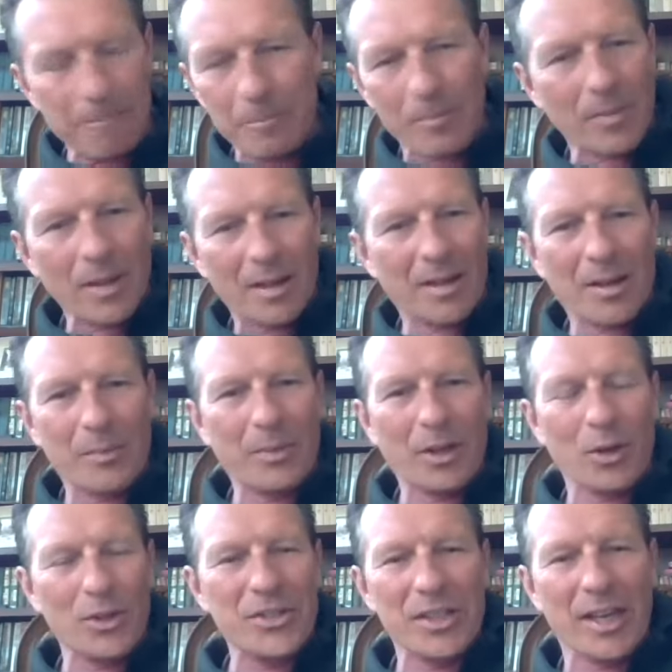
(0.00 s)
uh,
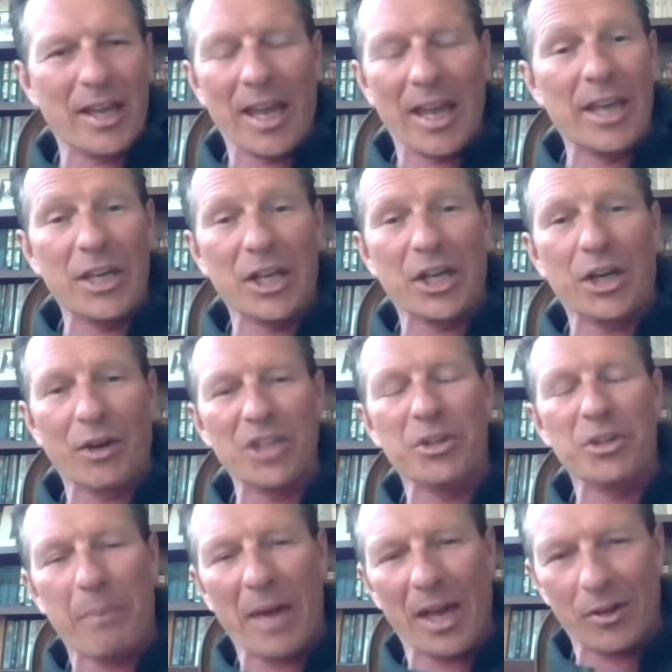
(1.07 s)
because any
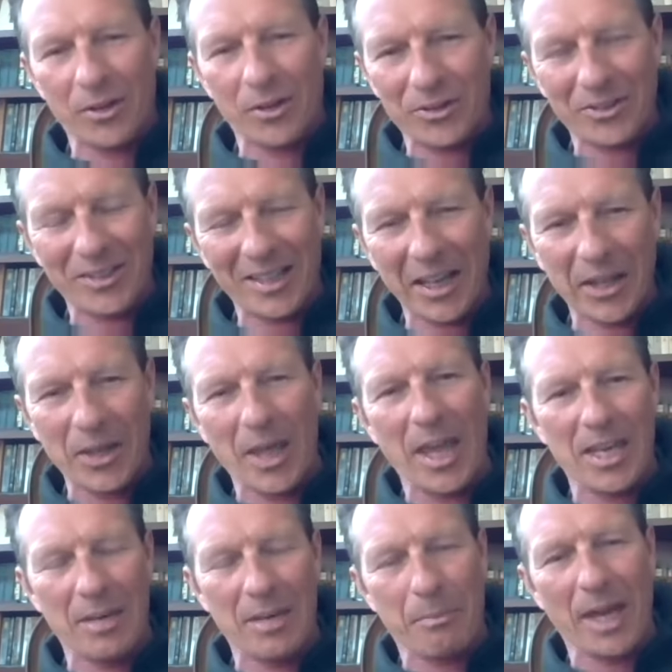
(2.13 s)
grandparent and any
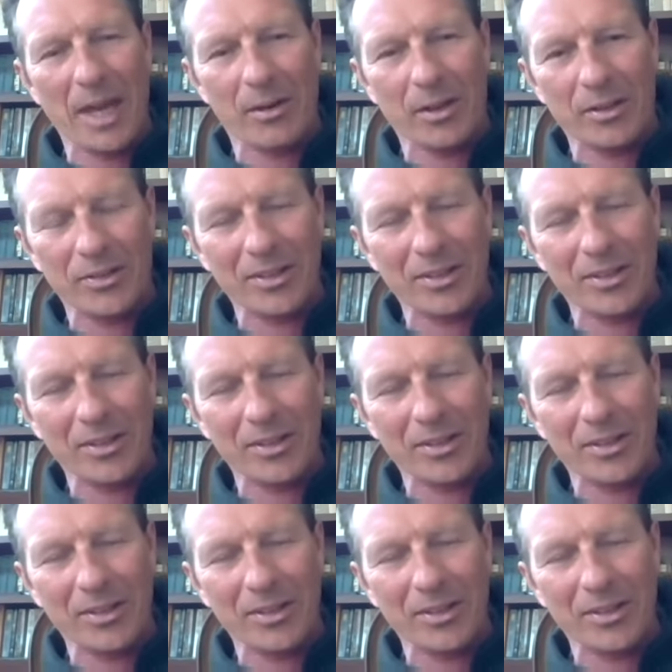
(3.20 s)
parent